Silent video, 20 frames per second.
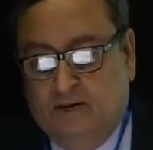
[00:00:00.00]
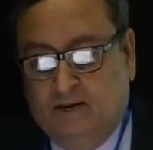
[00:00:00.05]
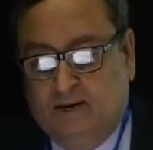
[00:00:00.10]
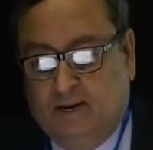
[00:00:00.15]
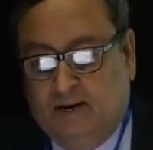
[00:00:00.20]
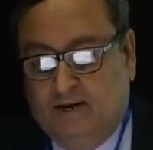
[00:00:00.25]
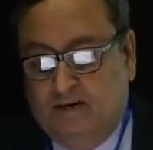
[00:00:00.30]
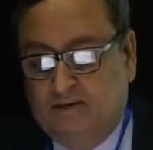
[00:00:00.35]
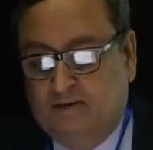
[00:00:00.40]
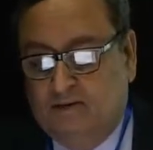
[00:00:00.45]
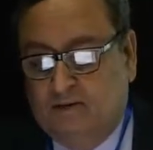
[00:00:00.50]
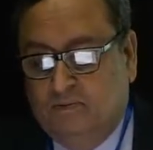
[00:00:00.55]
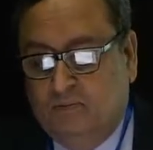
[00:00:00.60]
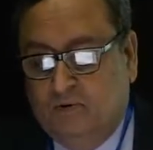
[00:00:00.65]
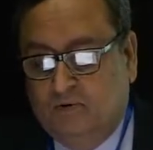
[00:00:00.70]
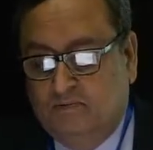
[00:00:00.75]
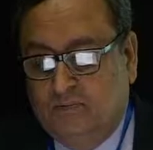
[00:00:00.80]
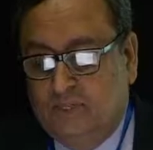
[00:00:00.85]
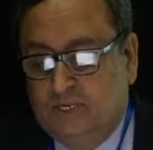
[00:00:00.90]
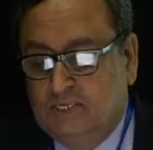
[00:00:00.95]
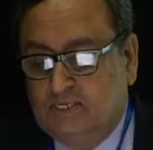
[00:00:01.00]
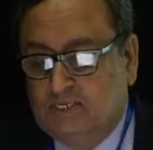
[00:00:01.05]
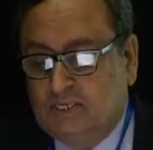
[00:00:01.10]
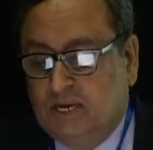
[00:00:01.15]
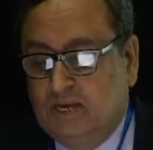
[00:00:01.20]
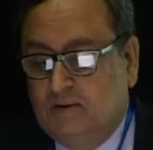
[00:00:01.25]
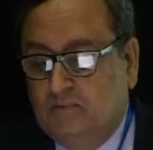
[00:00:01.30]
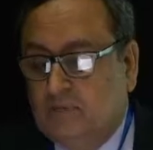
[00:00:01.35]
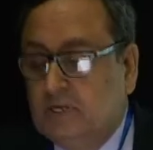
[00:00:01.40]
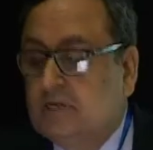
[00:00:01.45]
and some of these
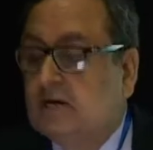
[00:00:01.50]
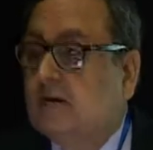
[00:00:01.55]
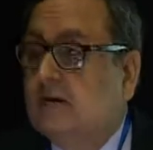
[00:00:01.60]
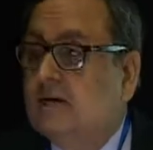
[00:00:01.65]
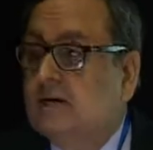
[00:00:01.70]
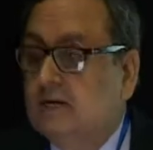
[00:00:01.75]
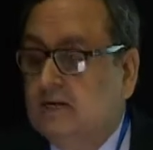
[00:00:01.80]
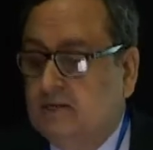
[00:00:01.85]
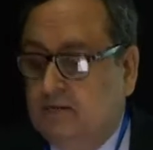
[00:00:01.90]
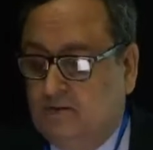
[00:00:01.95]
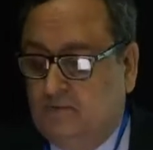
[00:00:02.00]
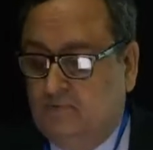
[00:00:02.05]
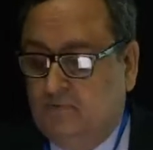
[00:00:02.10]
can be targeted